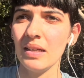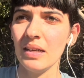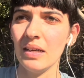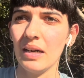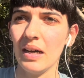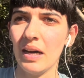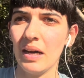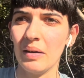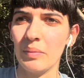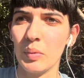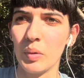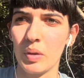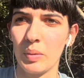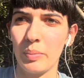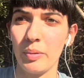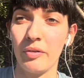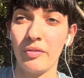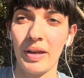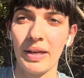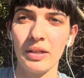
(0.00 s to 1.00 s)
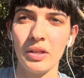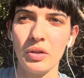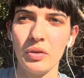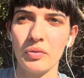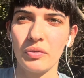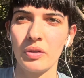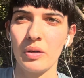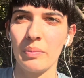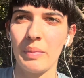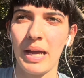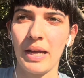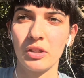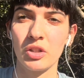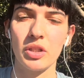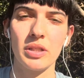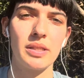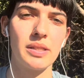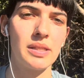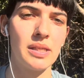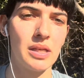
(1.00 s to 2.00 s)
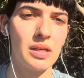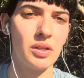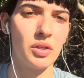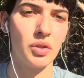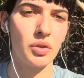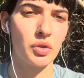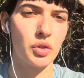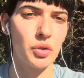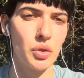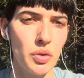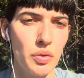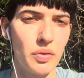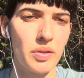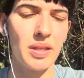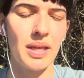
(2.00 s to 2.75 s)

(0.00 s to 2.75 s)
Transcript: or preventing you from actually seeing your truth.